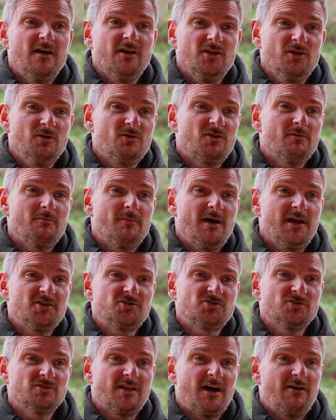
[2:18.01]
you can make
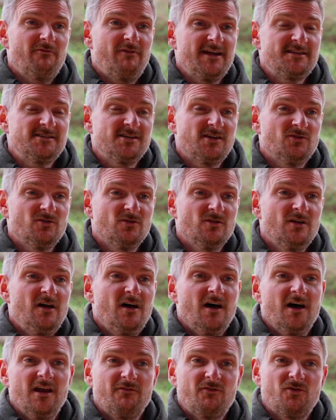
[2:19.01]
sure that reticle,
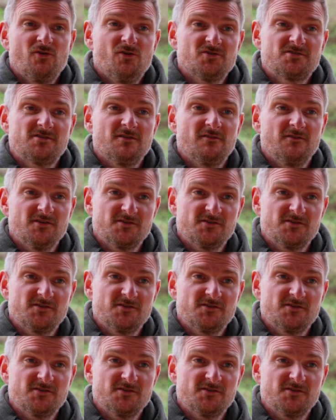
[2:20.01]
and of course,